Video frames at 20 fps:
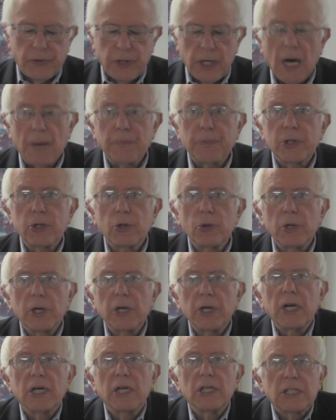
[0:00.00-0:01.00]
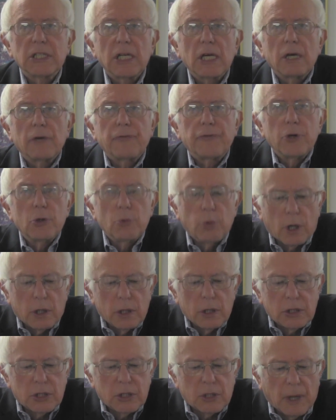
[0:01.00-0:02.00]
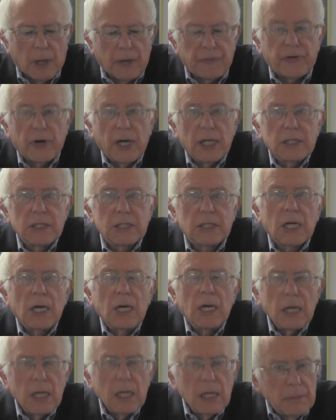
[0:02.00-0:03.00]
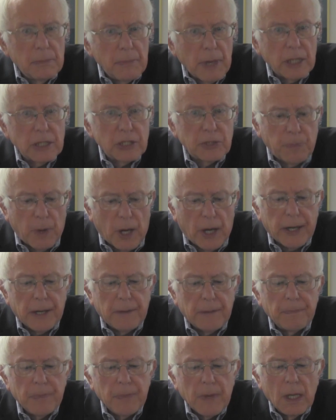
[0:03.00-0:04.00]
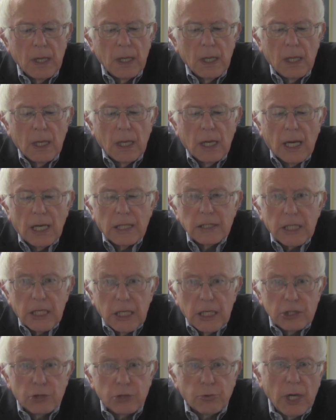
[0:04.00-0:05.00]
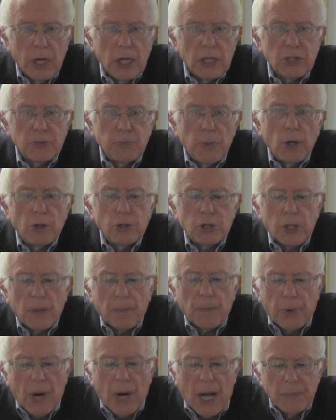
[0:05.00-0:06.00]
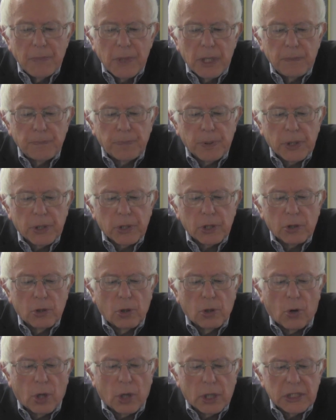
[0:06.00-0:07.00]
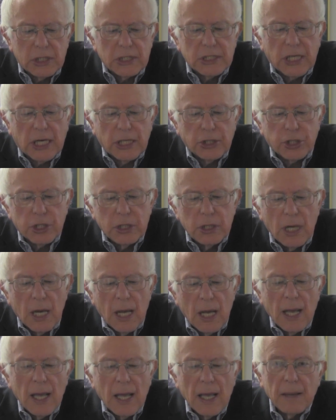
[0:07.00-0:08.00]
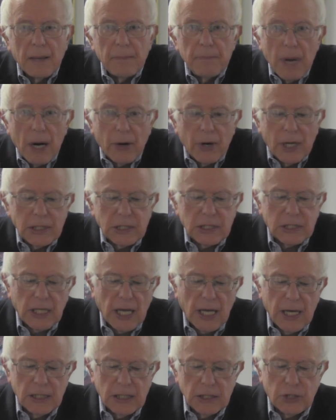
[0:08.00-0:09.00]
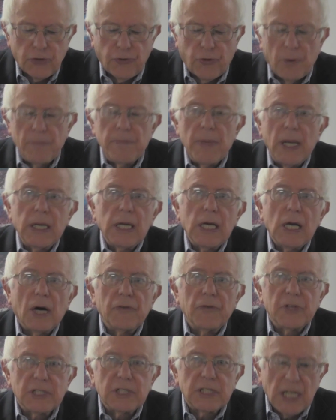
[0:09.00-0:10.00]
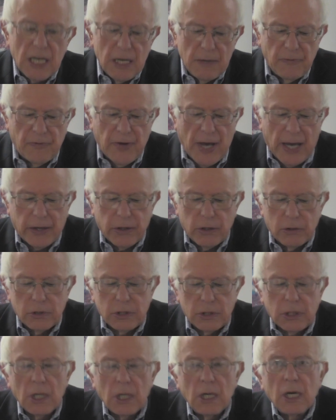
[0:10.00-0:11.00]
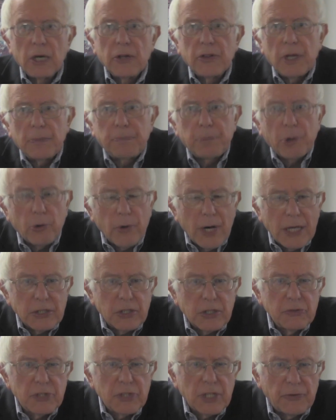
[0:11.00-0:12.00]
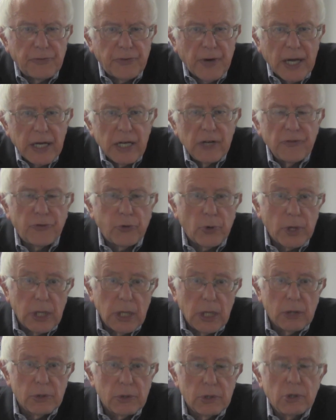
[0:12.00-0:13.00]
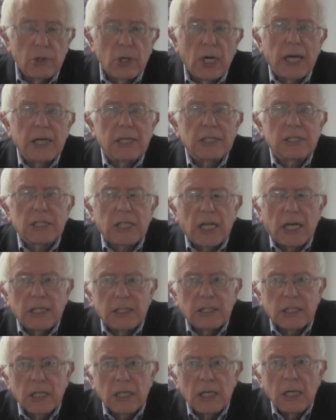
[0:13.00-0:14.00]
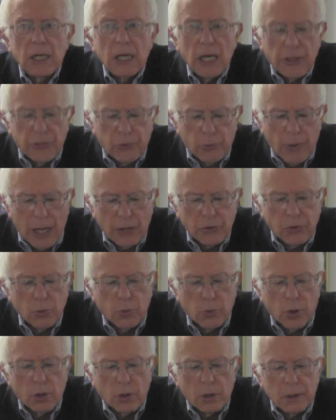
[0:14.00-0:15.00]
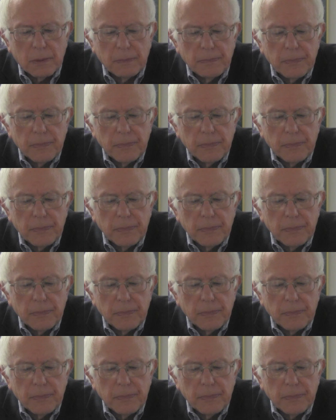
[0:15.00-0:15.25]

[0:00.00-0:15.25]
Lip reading: the opportunity to say a few words to my friends in the Meretz body. As Israel's most prominent political organization, Meretz stands for many of the same values that progressives are fighting for here in the United States and throughout the world.